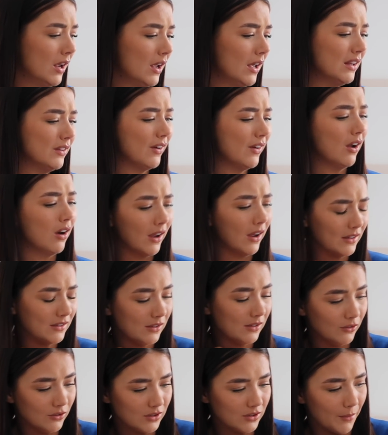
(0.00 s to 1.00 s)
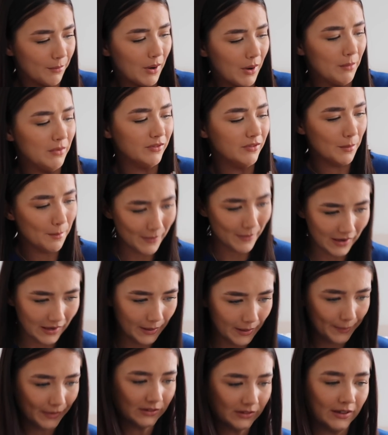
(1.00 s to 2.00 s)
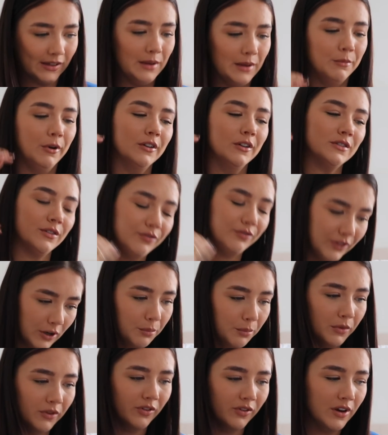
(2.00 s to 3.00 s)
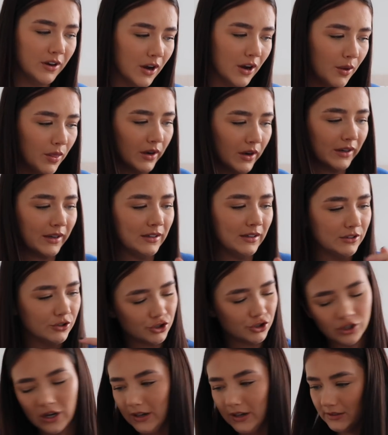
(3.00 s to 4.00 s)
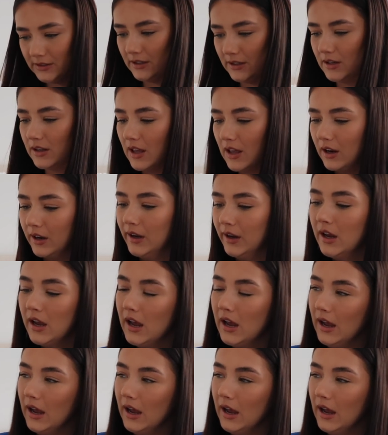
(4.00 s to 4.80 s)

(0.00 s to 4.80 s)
It's felt like it's a long time coming for me because I keep going to film the video and then I get distracted and then I